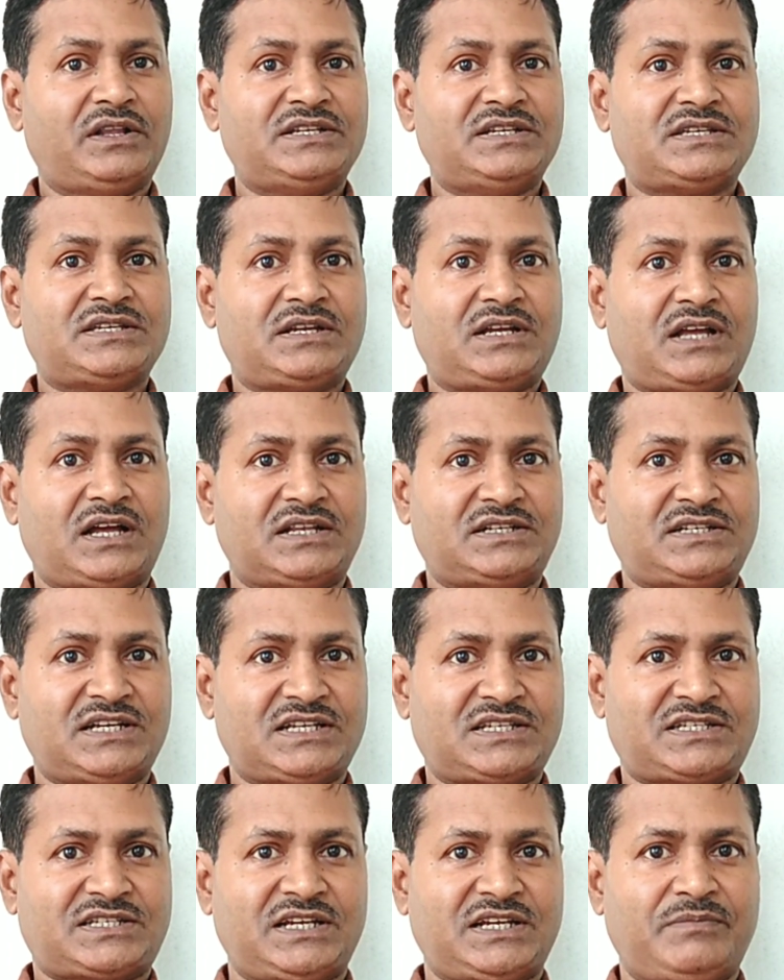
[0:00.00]
these
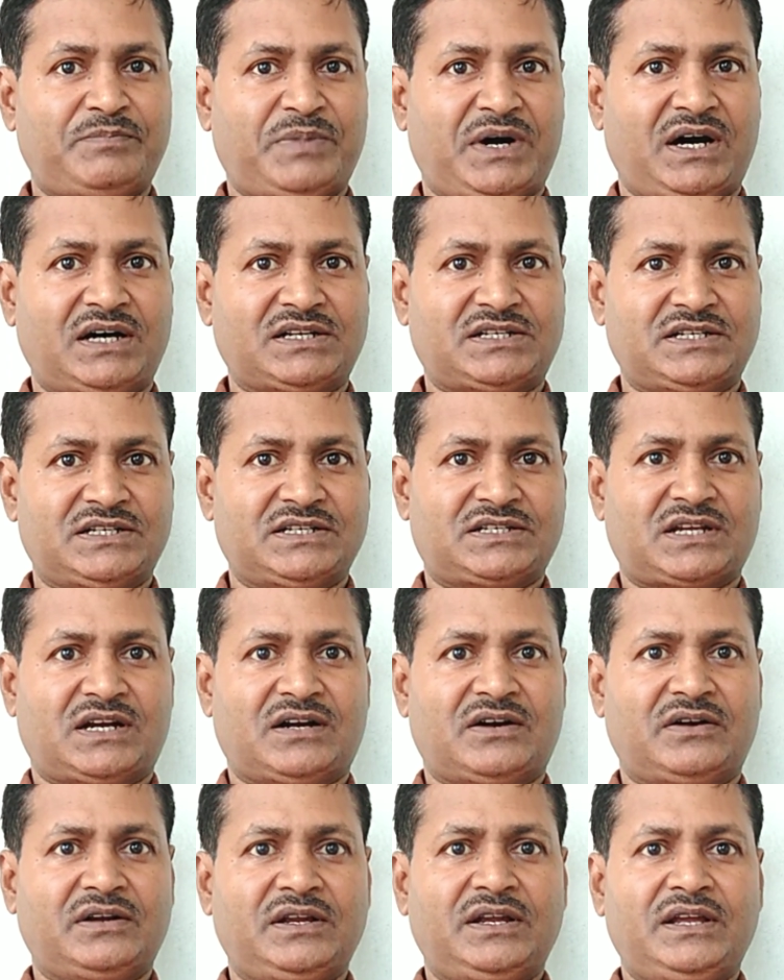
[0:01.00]
contesting
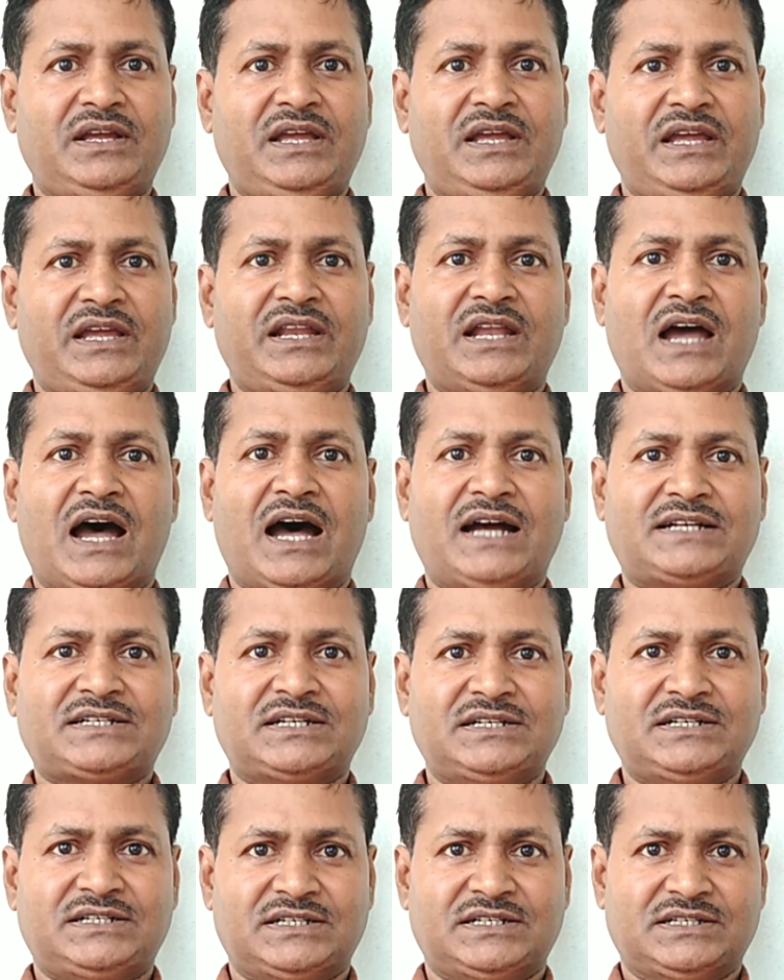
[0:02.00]
parties are in
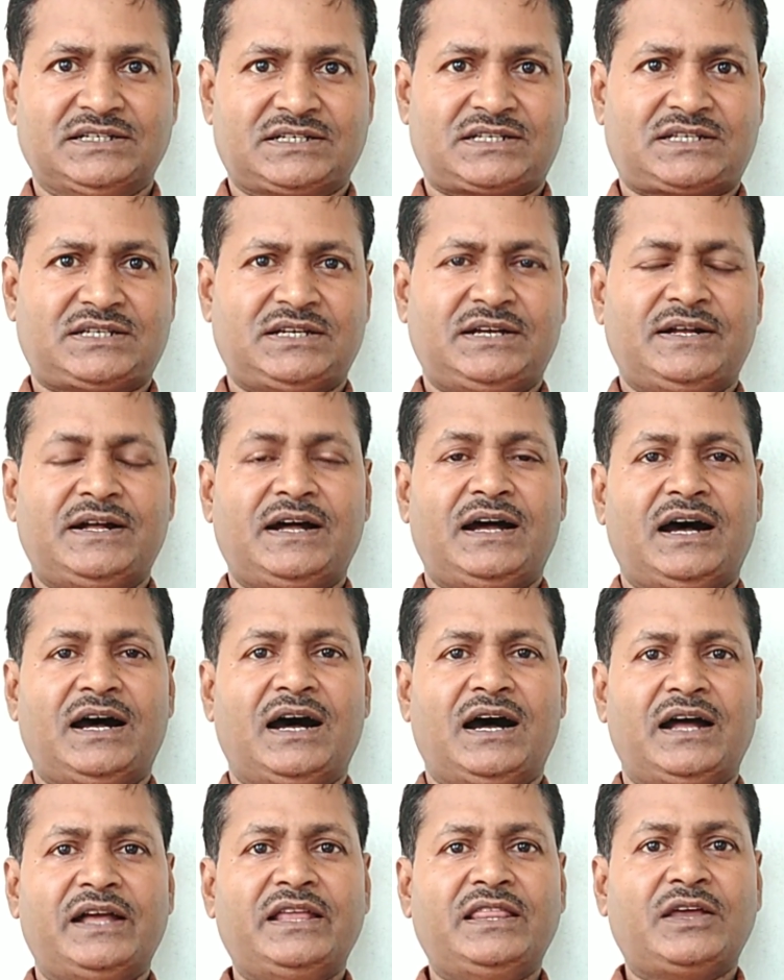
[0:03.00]
attendance
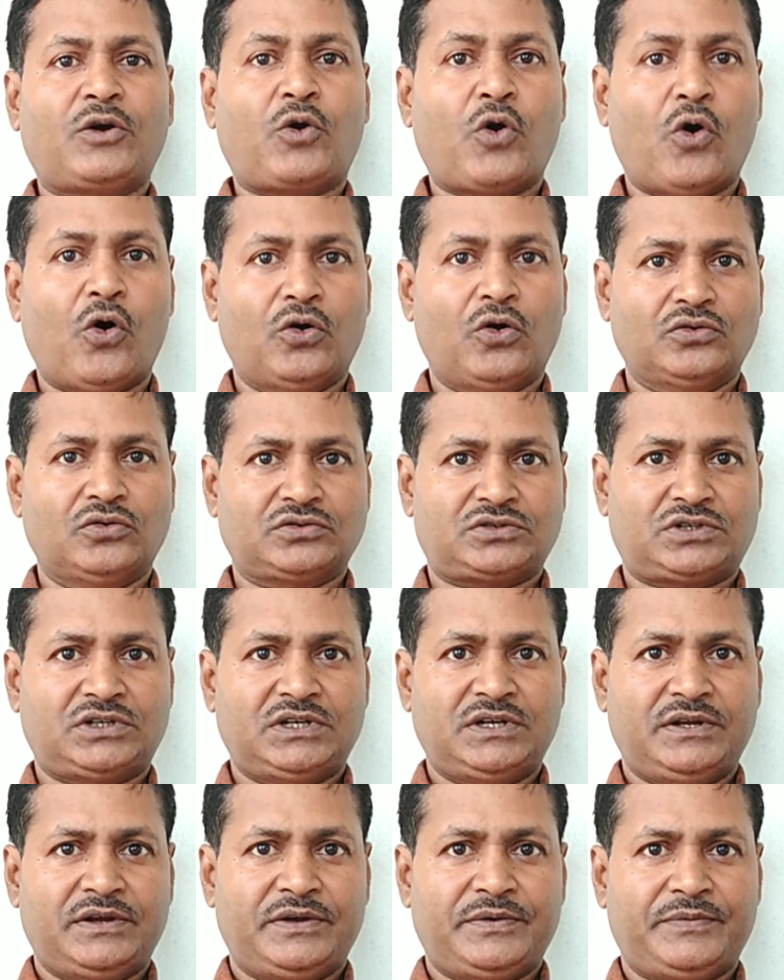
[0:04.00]
in the
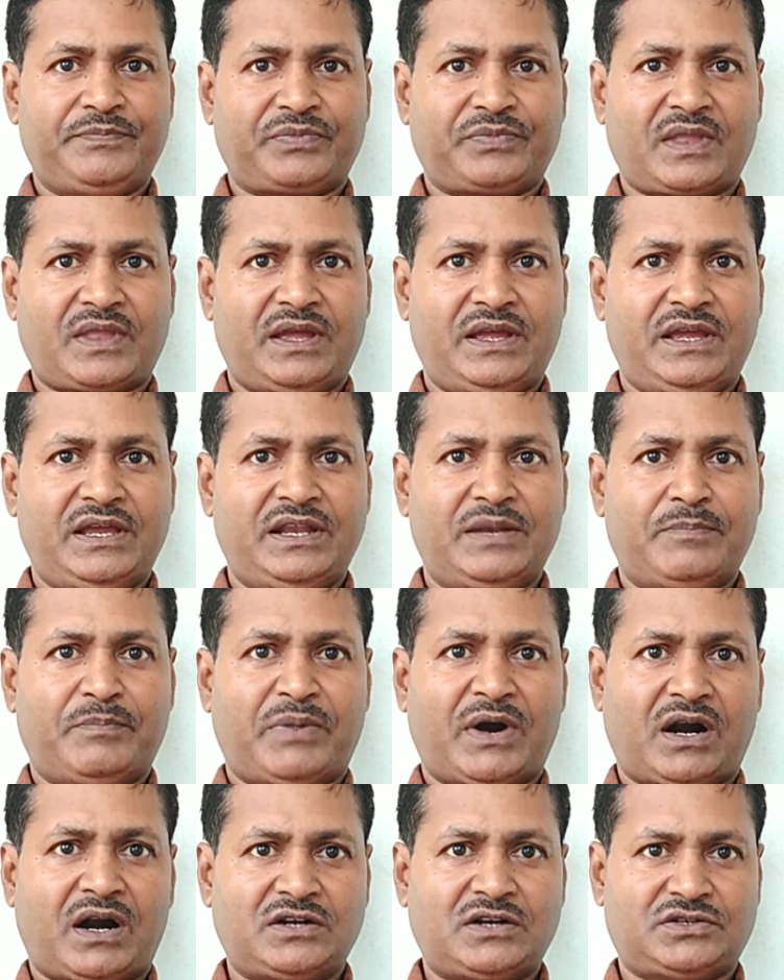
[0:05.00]
court
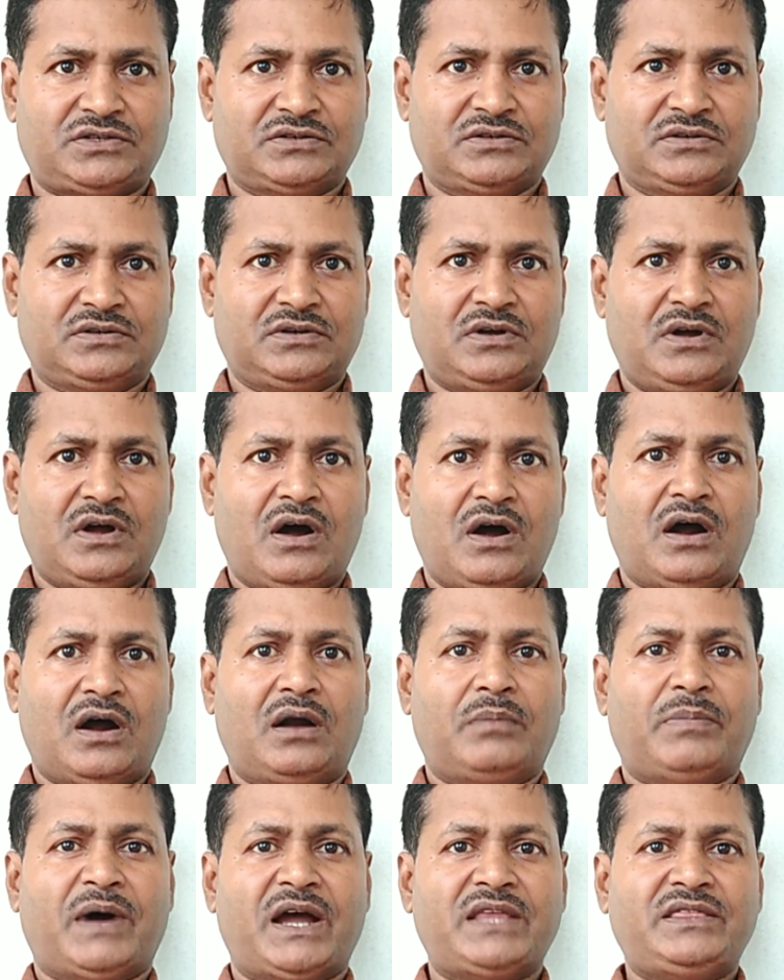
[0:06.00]
in person
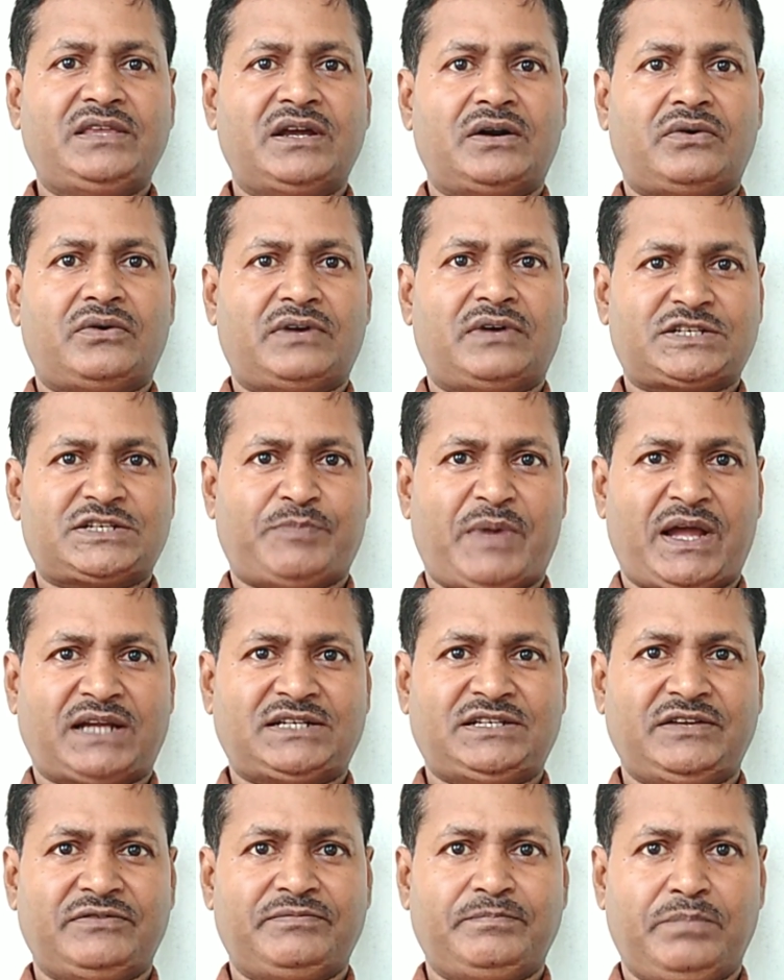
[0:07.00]
or by their
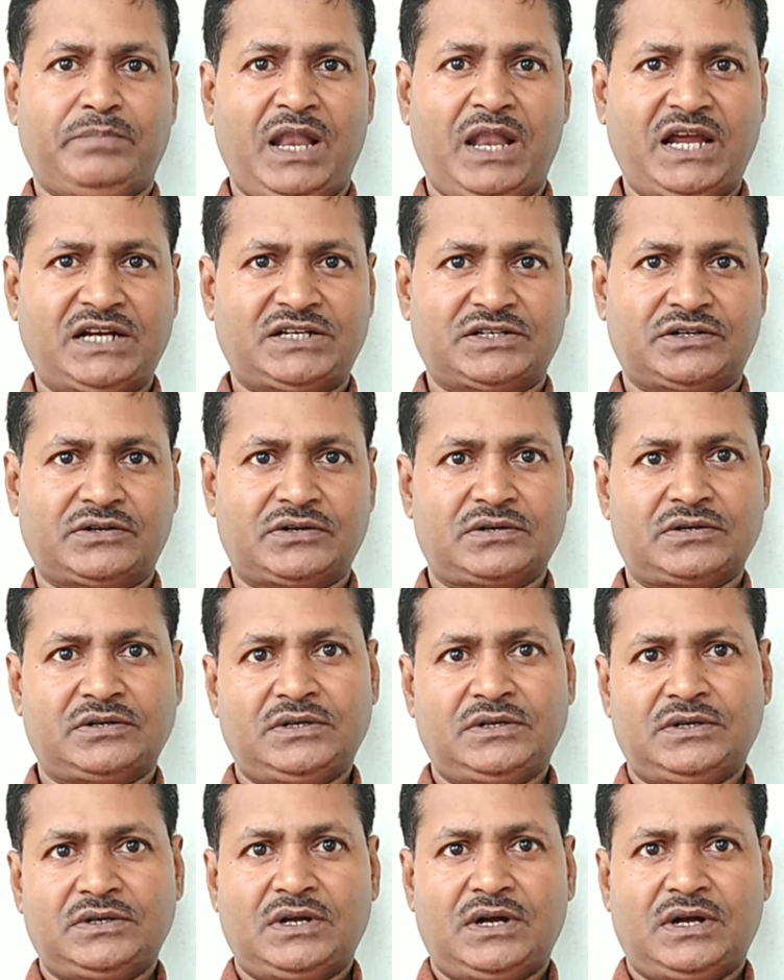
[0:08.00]
respective pleader,